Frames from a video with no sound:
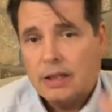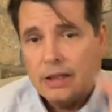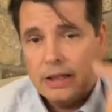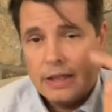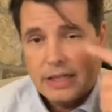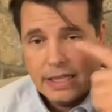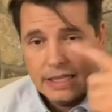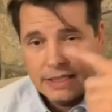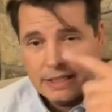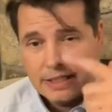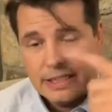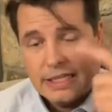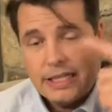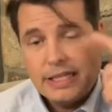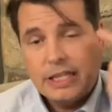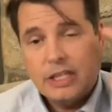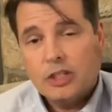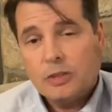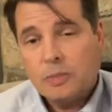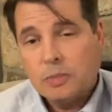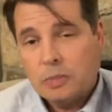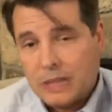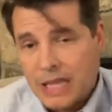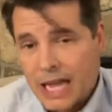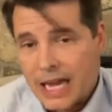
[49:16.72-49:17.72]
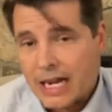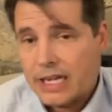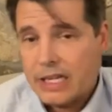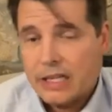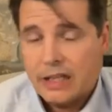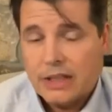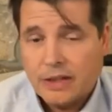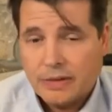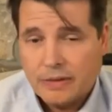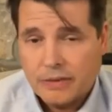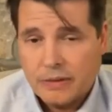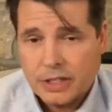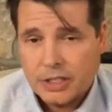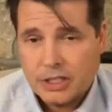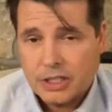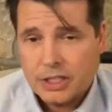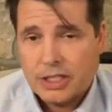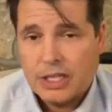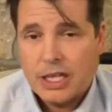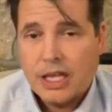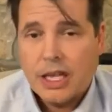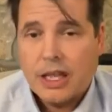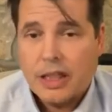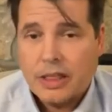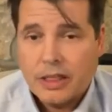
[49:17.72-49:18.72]
That skin is blocking their
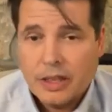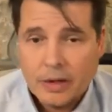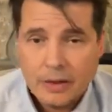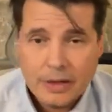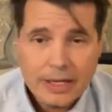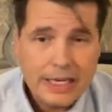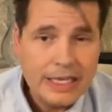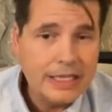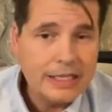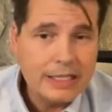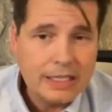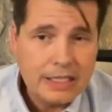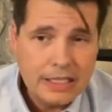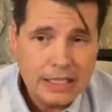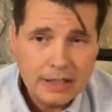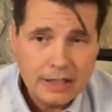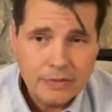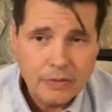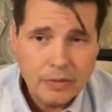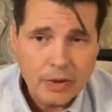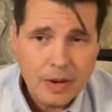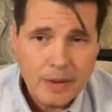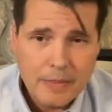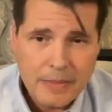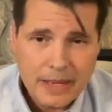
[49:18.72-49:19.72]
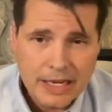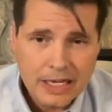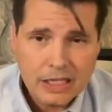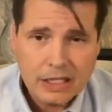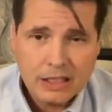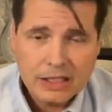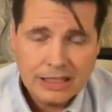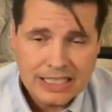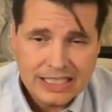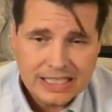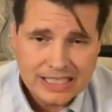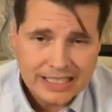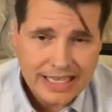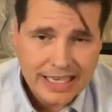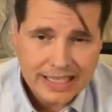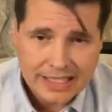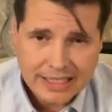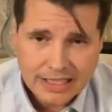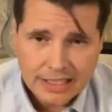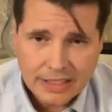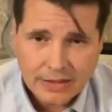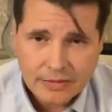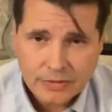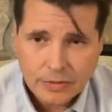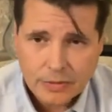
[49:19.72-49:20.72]
vision. There is a need for a medical
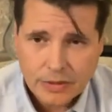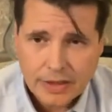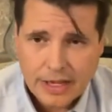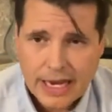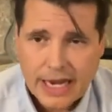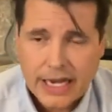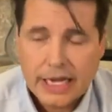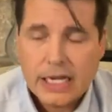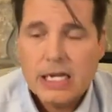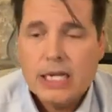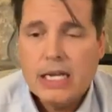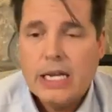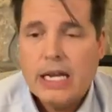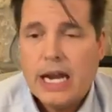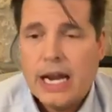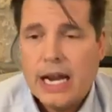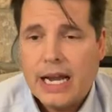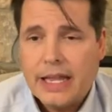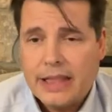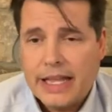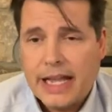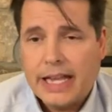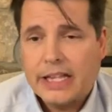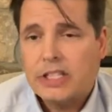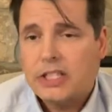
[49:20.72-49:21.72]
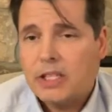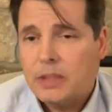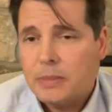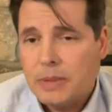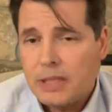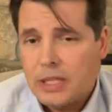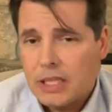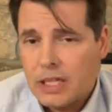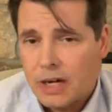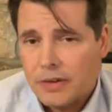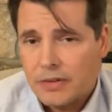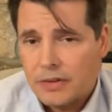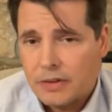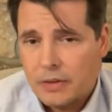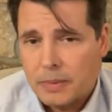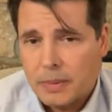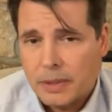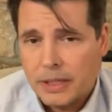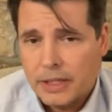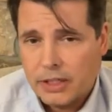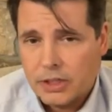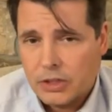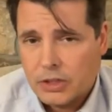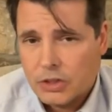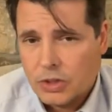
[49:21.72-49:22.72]
necessity for that, and that should be covered
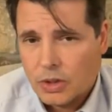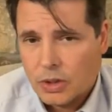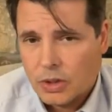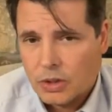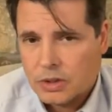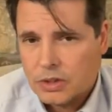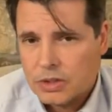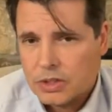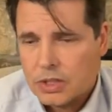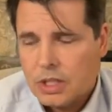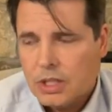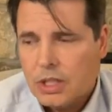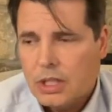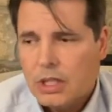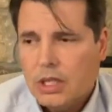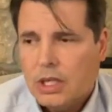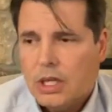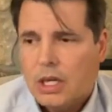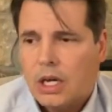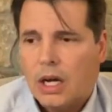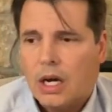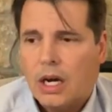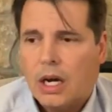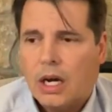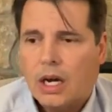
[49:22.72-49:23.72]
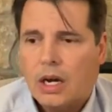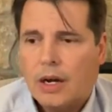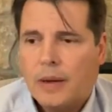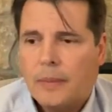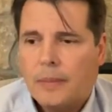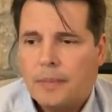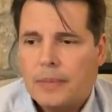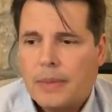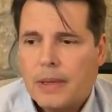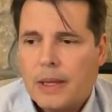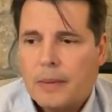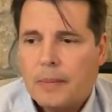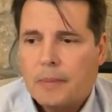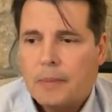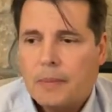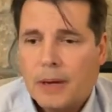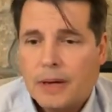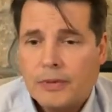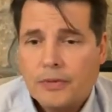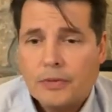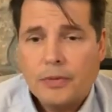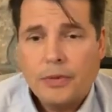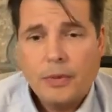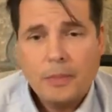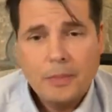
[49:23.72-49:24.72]
by insurance.
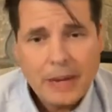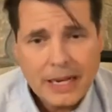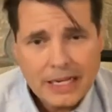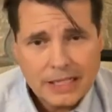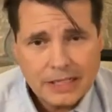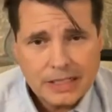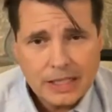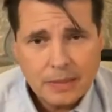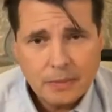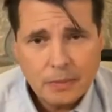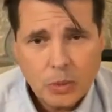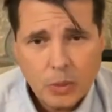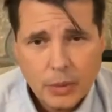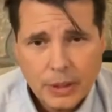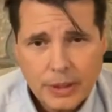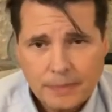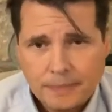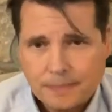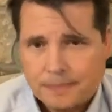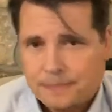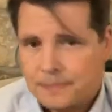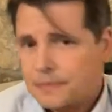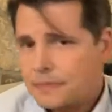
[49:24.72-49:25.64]
But from my standpoint,